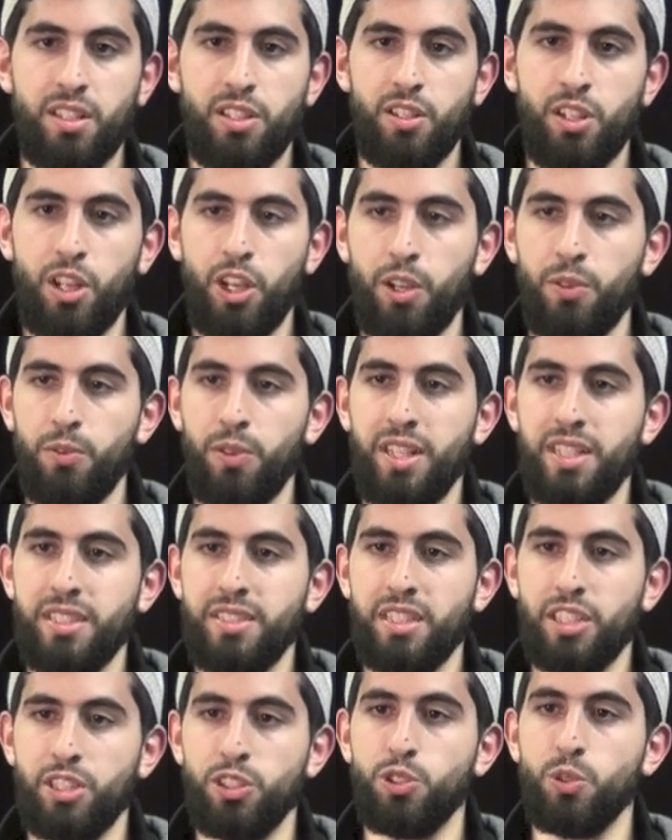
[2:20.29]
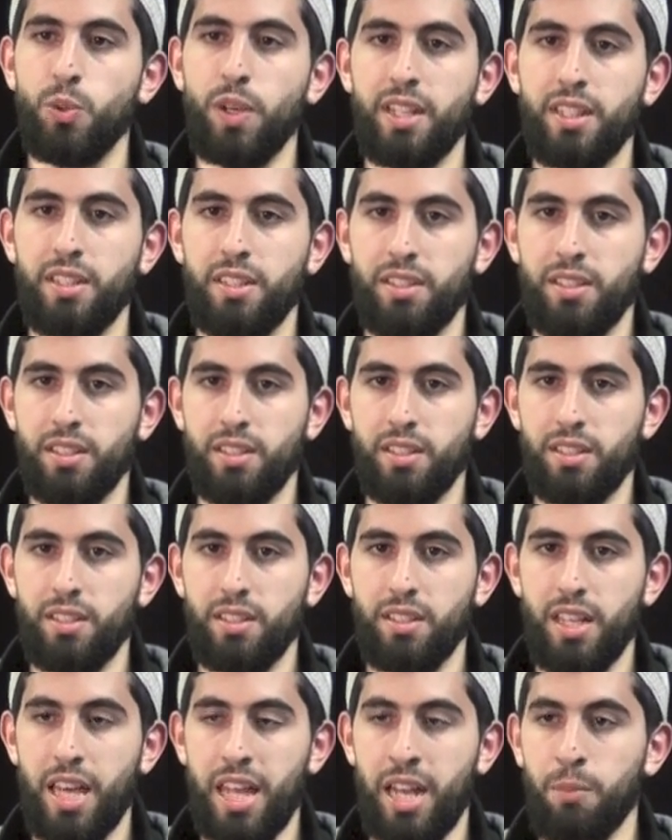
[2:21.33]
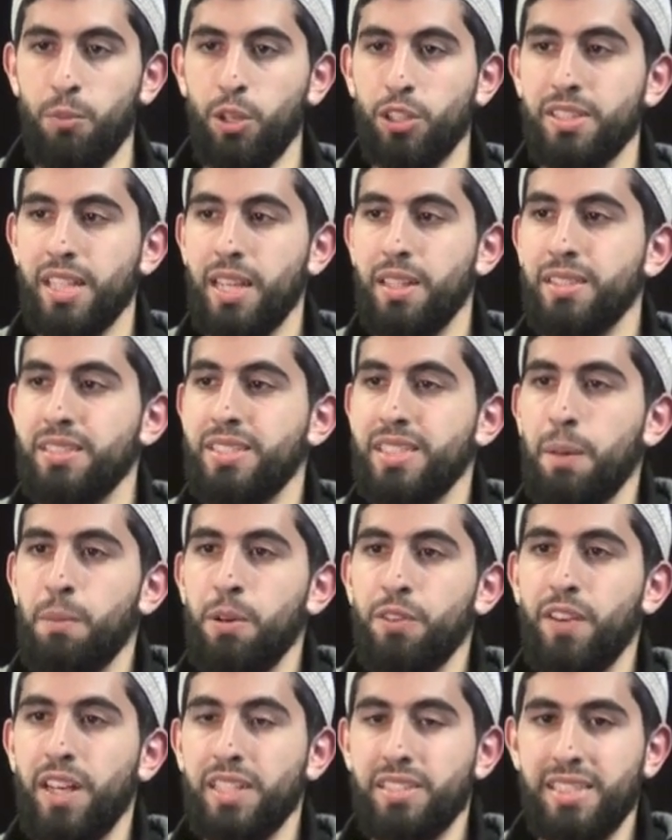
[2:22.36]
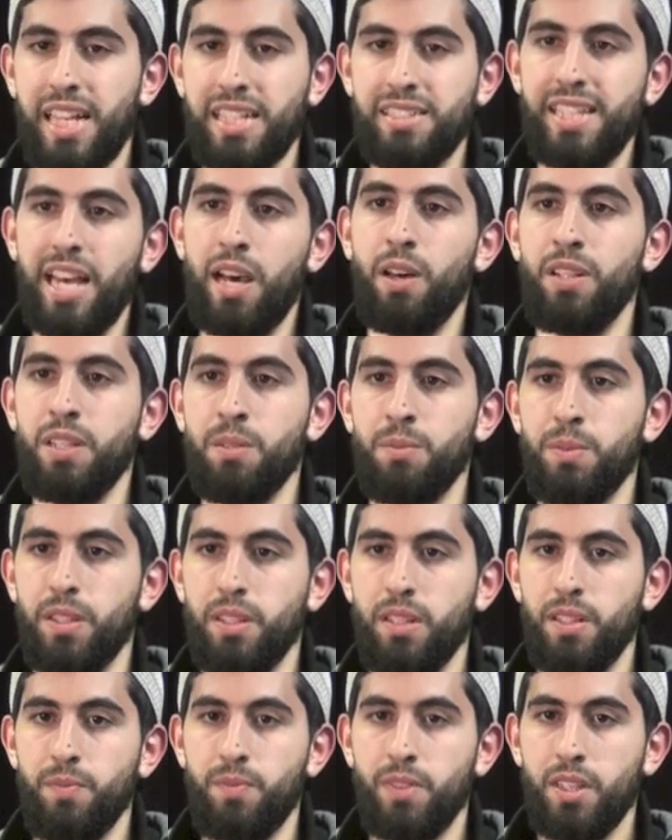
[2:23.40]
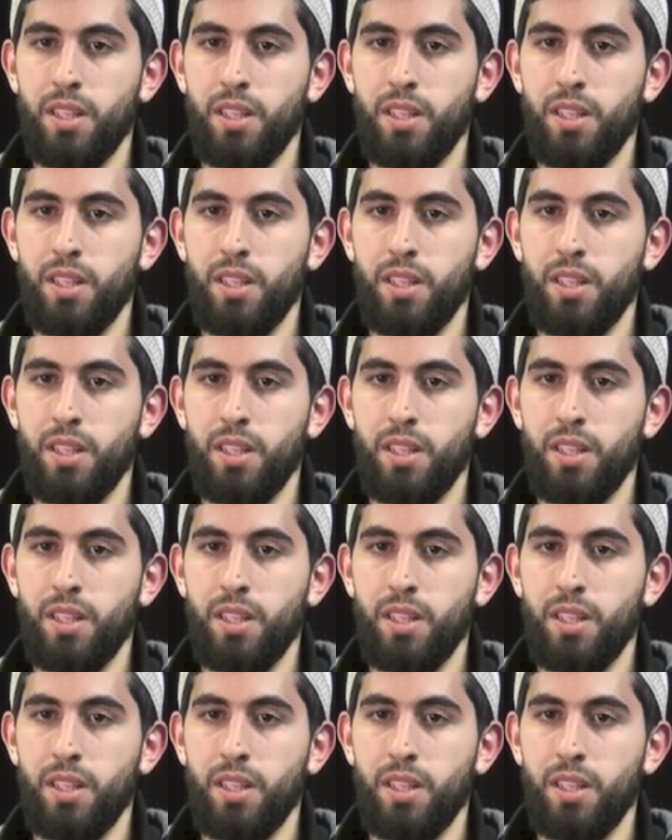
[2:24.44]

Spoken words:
You know, it really didn't do anything. And I'm not saying, some of us, that's our limit.